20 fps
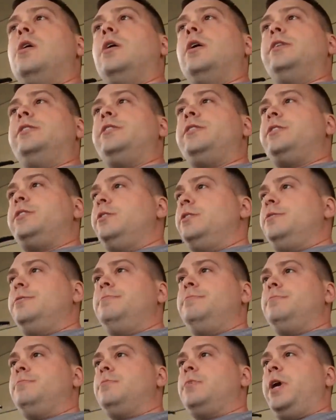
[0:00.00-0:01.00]
it's just
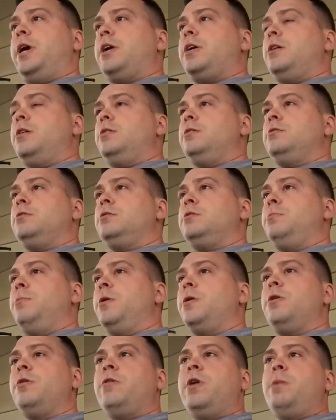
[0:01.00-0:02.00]
like
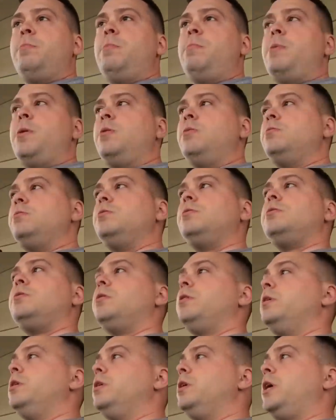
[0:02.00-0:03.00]
smoking Grandpa Bones.
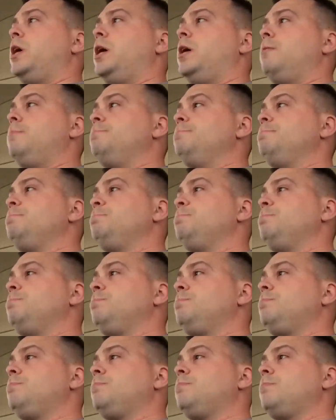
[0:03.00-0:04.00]
Um,
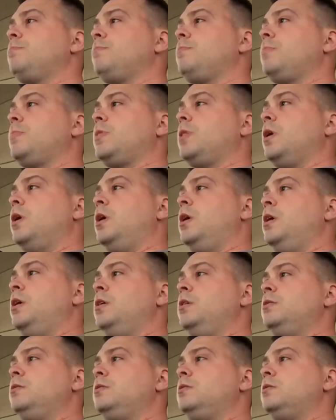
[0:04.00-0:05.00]

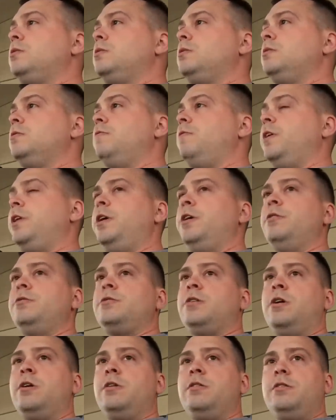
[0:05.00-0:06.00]
his videos
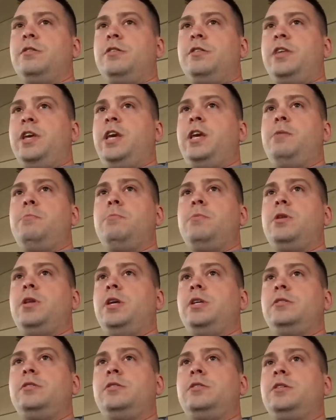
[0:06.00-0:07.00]
aren't themed.
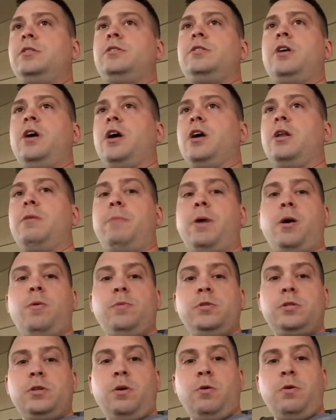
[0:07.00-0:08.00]
He's just talking about
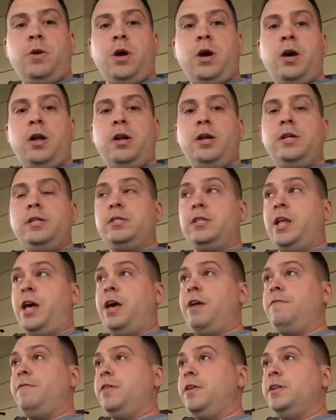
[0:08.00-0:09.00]
what's going on in his
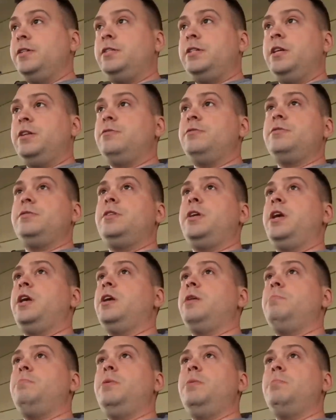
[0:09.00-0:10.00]
life, and it's interesting,
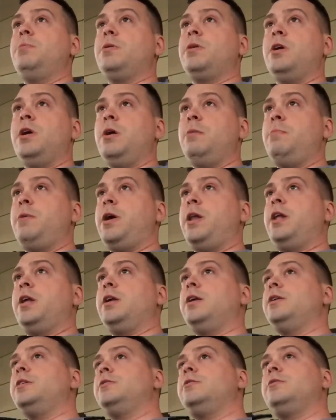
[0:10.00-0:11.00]
and people care about it
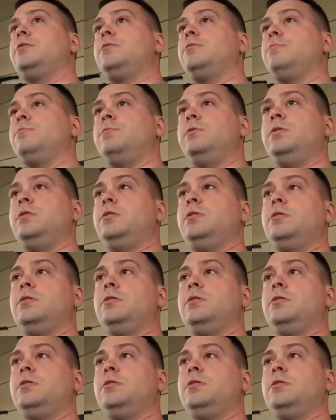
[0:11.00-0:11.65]
because we